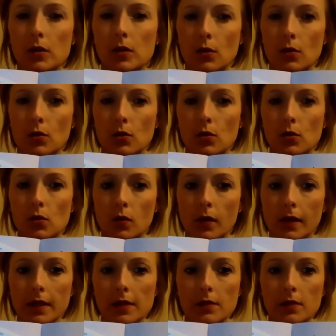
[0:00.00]
social
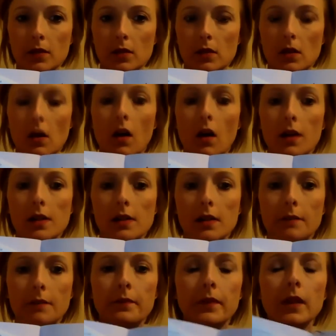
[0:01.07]
stories, which is
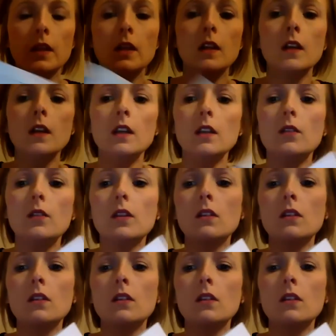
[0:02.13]
awesome. You can